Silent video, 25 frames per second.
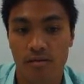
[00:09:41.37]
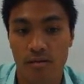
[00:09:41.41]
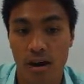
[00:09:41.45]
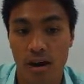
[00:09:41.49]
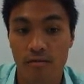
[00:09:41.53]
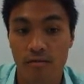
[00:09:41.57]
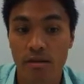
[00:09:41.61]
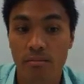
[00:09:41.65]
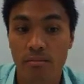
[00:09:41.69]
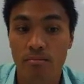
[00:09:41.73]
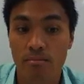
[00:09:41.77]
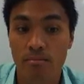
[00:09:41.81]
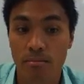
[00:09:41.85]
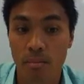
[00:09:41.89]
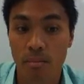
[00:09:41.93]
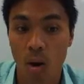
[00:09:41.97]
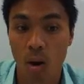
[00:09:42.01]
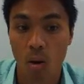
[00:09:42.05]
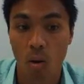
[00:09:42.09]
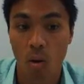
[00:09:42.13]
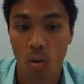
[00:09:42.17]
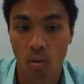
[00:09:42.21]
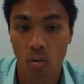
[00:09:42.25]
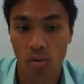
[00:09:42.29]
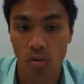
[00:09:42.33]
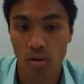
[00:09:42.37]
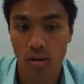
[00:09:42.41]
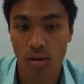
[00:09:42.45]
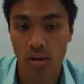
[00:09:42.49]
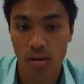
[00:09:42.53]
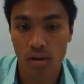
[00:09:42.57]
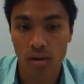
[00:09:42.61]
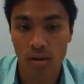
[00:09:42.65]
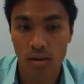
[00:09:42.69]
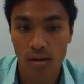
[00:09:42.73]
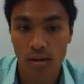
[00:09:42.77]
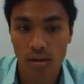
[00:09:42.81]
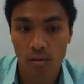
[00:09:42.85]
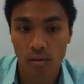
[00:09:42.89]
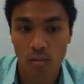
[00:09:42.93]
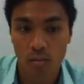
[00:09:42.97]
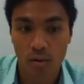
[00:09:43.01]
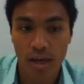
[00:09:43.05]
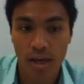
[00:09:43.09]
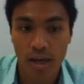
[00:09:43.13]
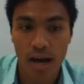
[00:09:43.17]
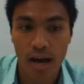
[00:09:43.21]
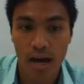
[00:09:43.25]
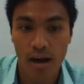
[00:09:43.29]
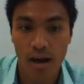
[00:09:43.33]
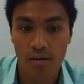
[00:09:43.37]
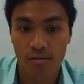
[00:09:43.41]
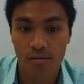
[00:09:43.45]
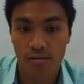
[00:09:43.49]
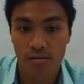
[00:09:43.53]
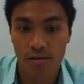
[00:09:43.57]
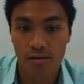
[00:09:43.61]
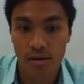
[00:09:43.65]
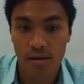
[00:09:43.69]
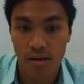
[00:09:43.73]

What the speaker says: For every mole we have,